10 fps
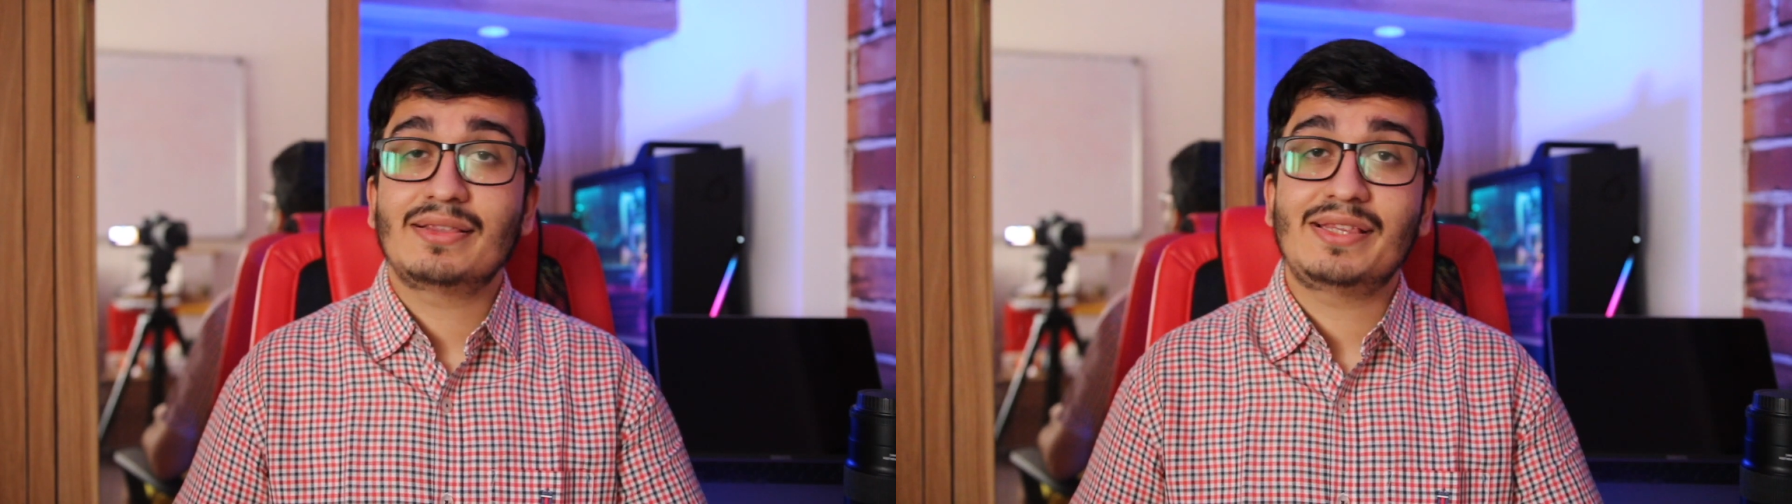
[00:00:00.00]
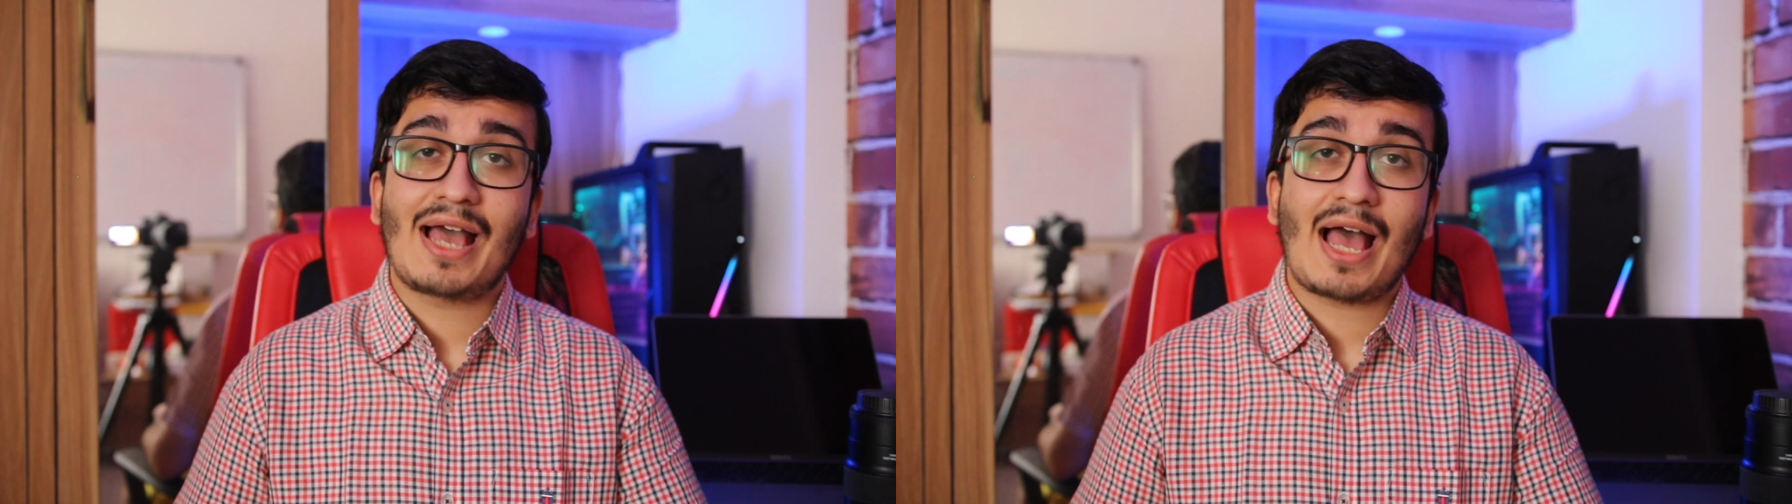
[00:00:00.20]

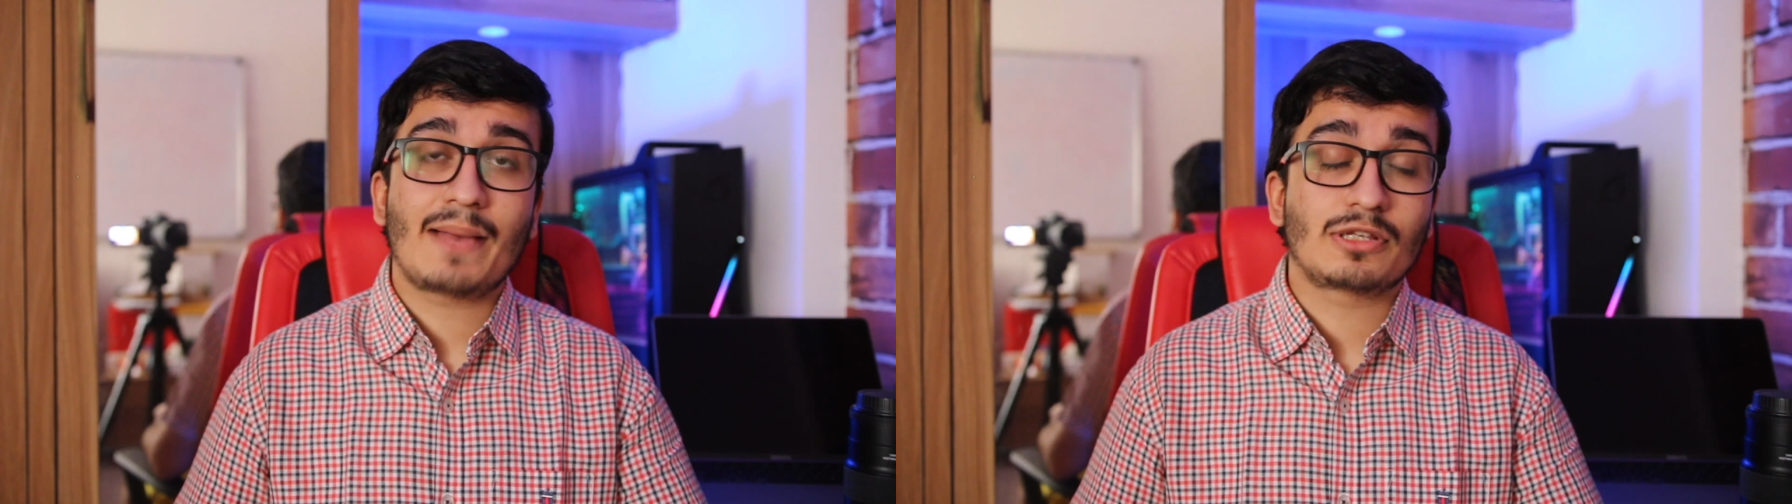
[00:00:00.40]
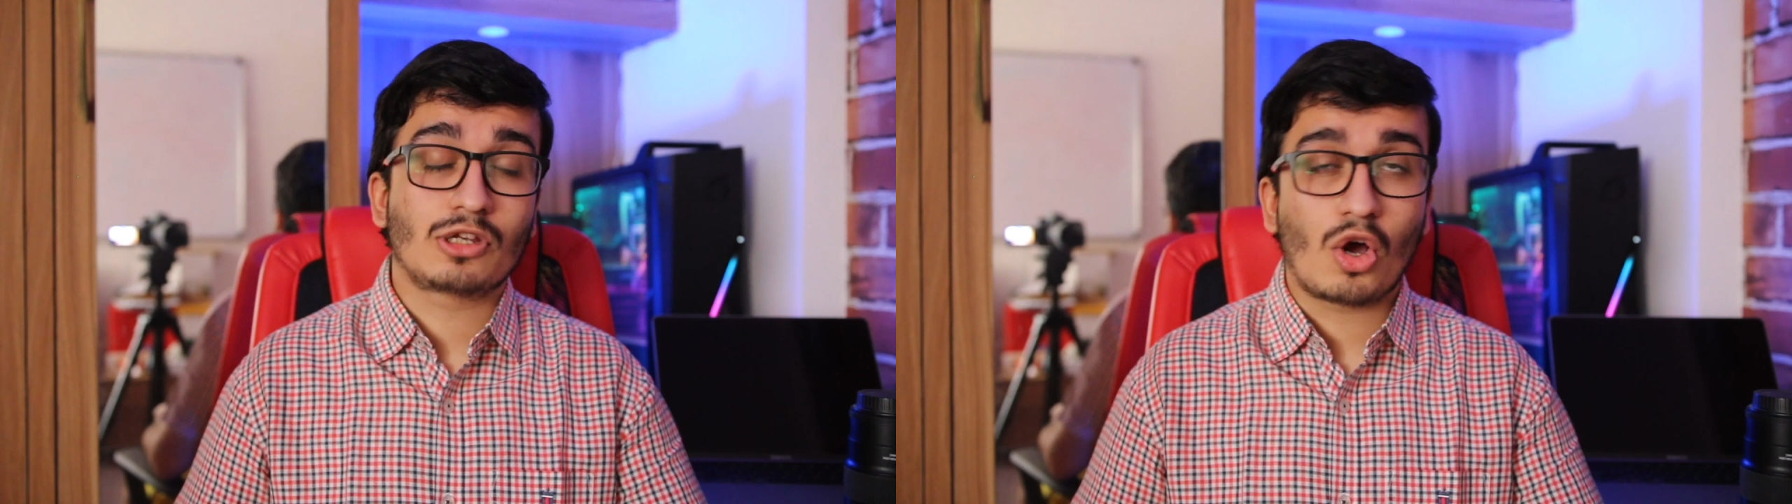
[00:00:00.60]
The
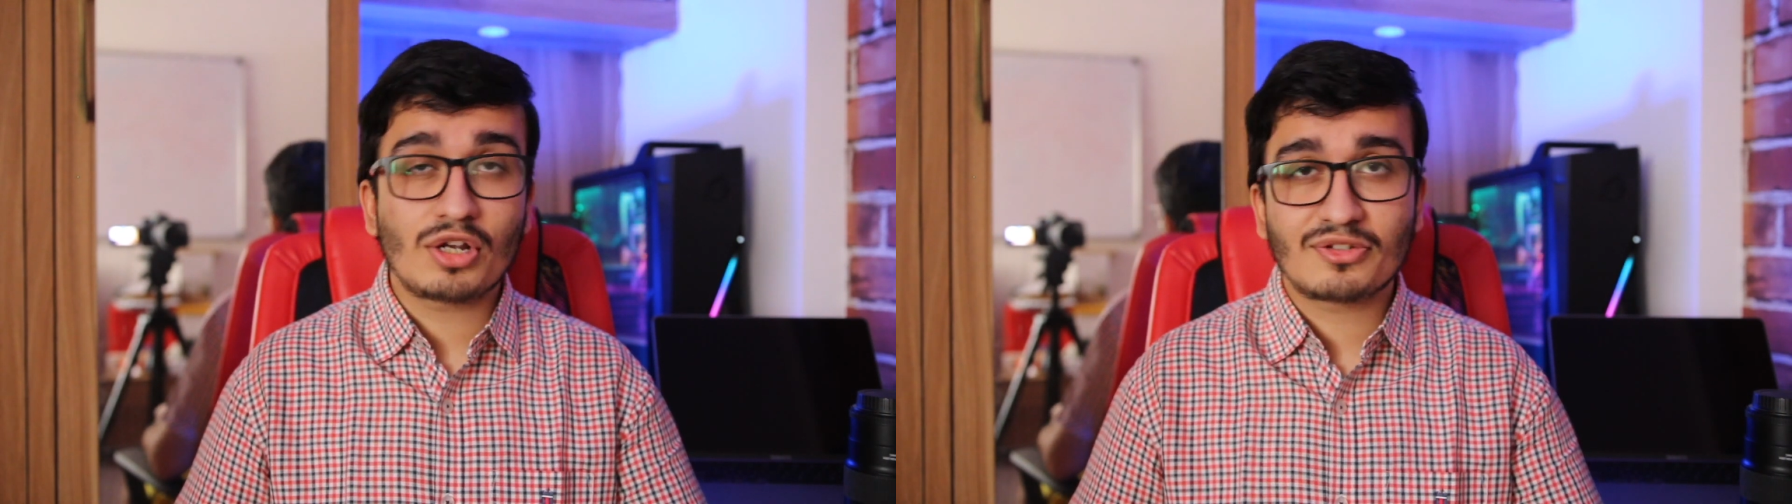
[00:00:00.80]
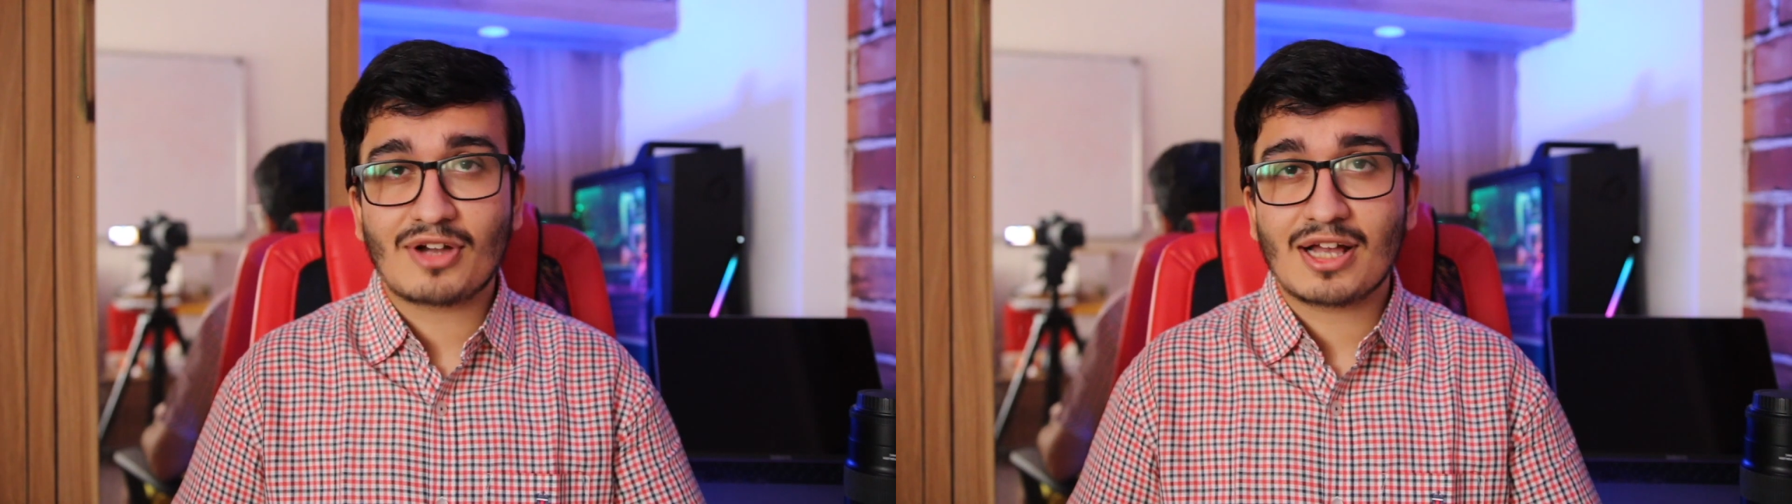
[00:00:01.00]
apps
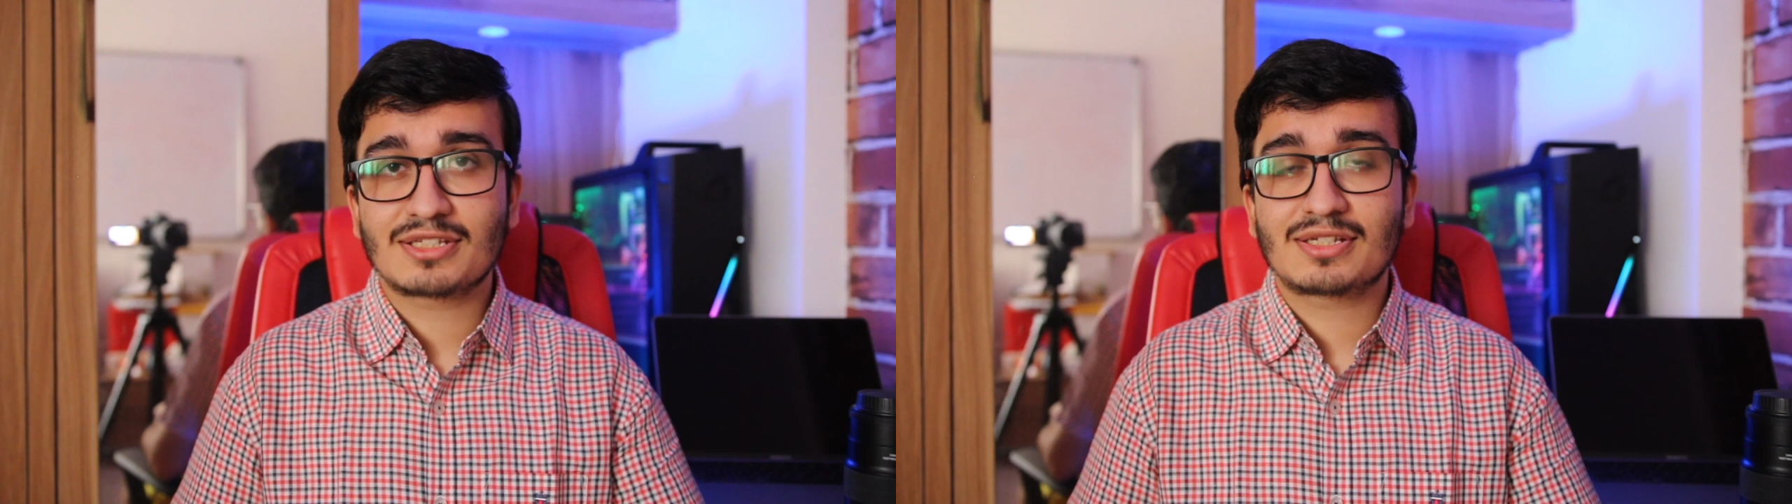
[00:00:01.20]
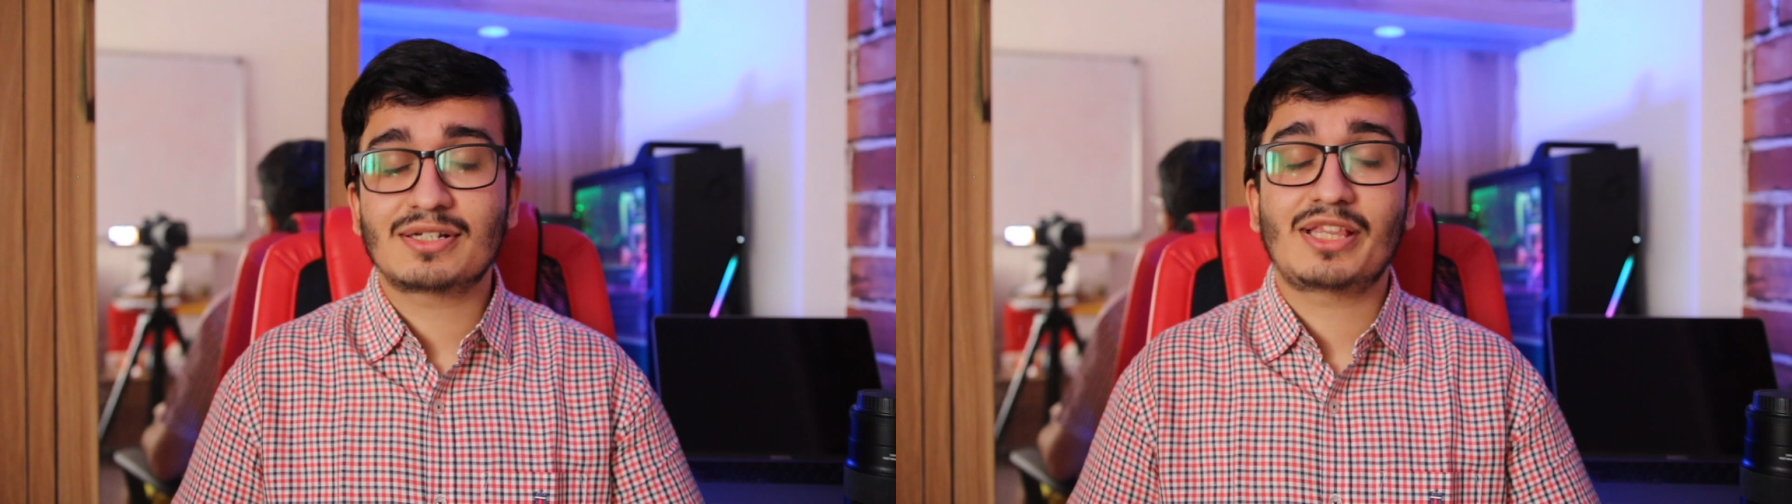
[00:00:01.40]
launch
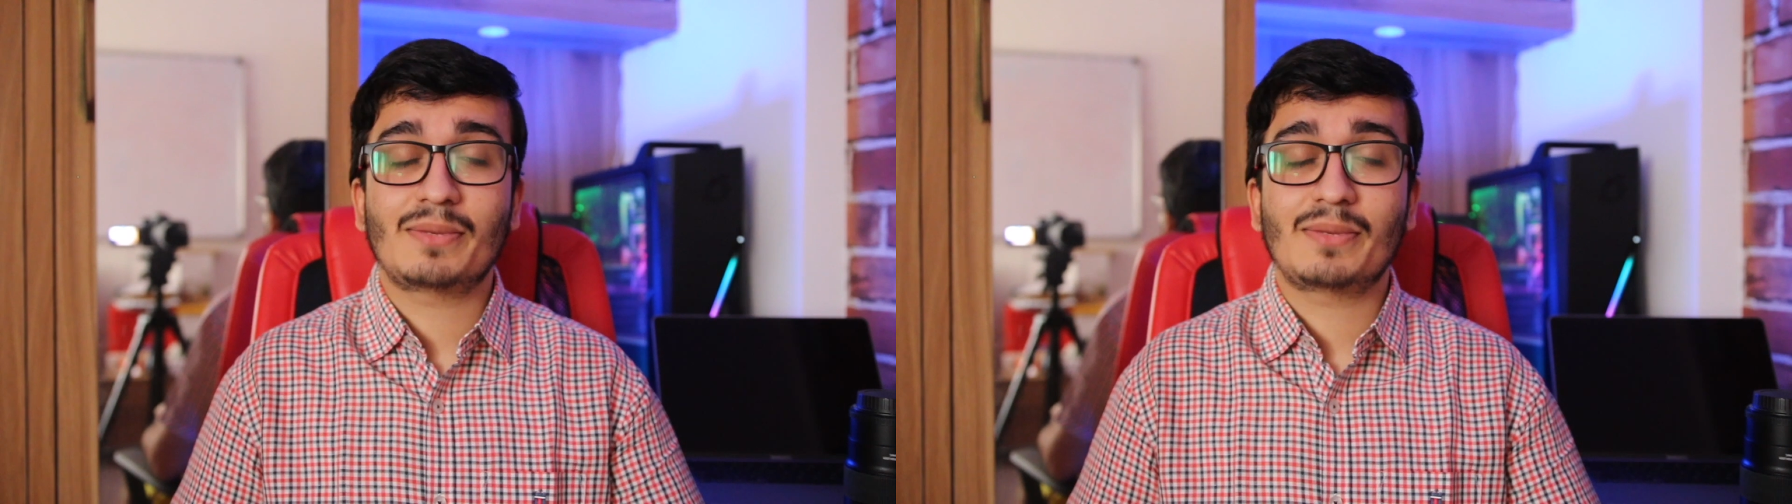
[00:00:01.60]
faster,